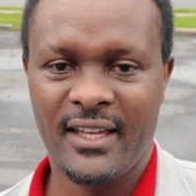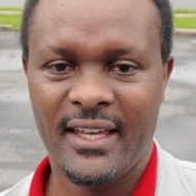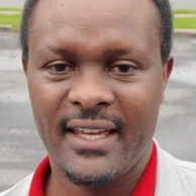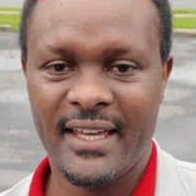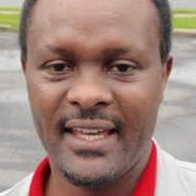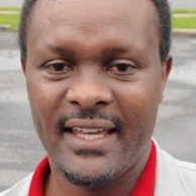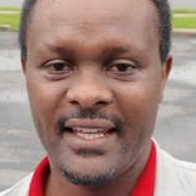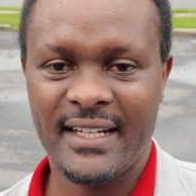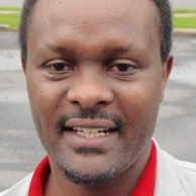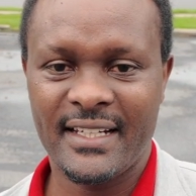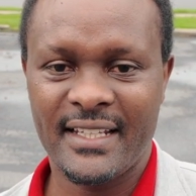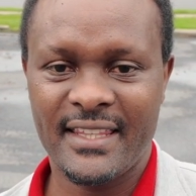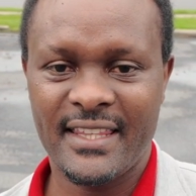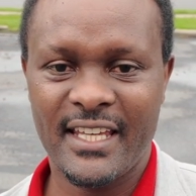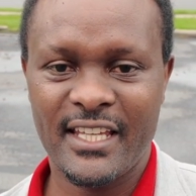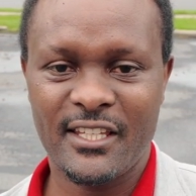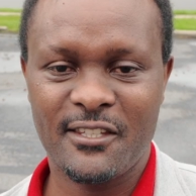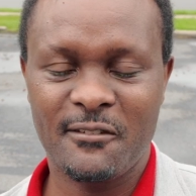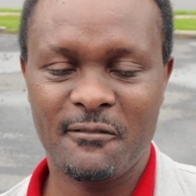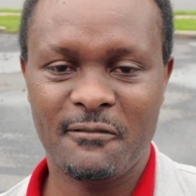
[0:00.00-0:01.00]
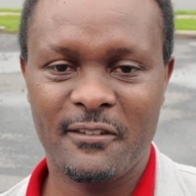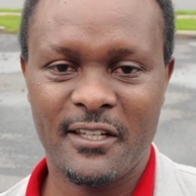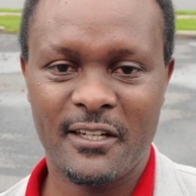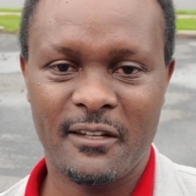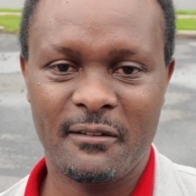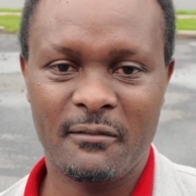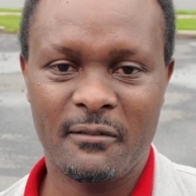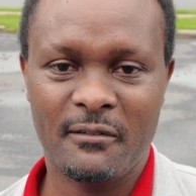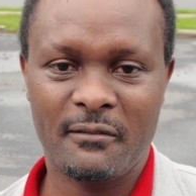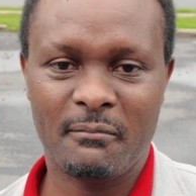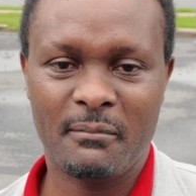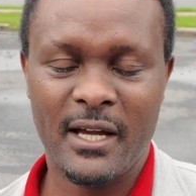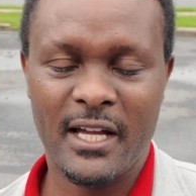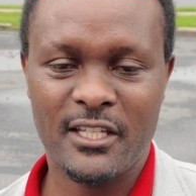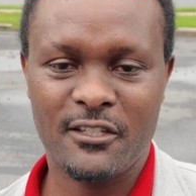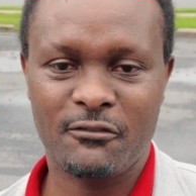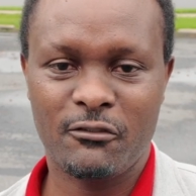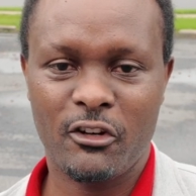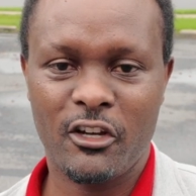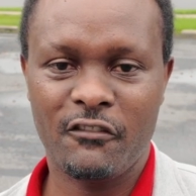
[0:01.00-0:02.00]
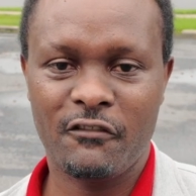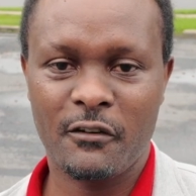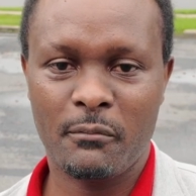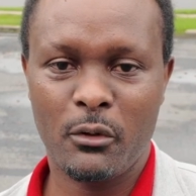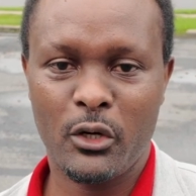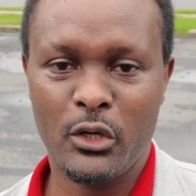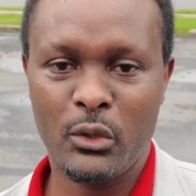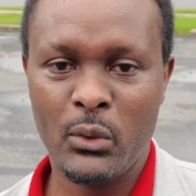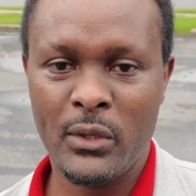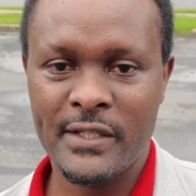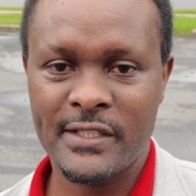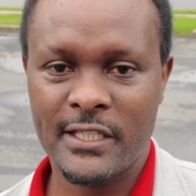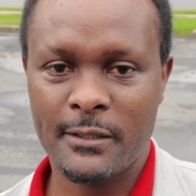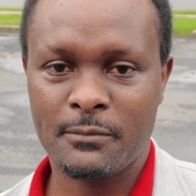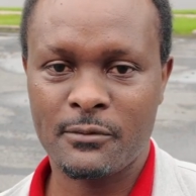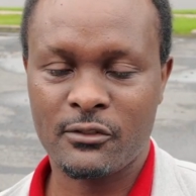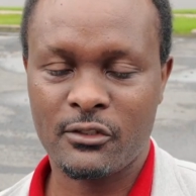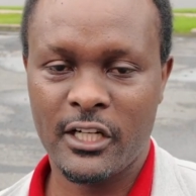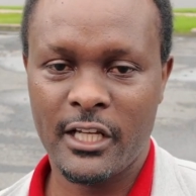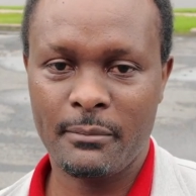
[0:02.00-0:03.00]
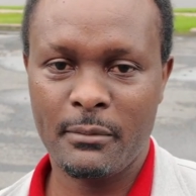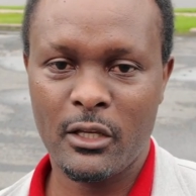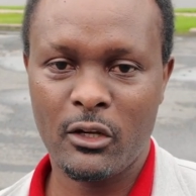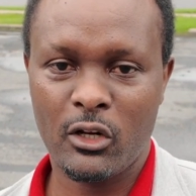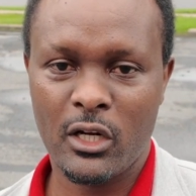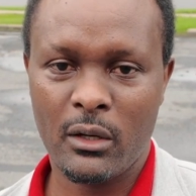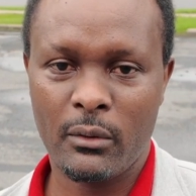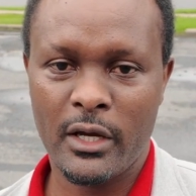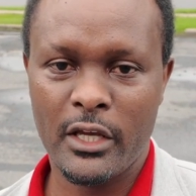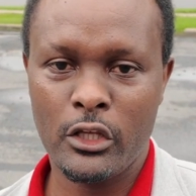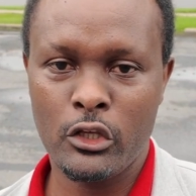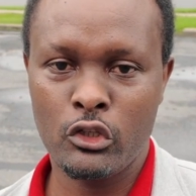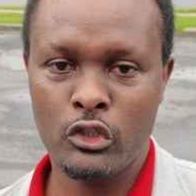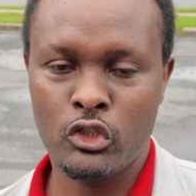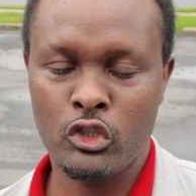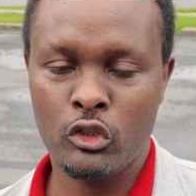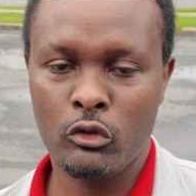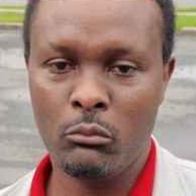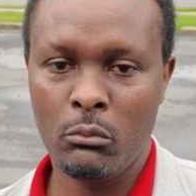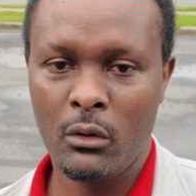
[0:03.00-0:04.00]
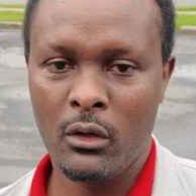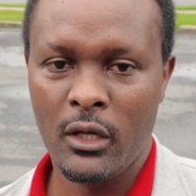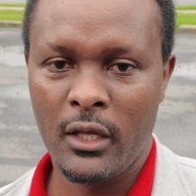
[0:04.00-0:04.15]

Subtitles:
and thank you very much for everybody who is subscribing on our YouTube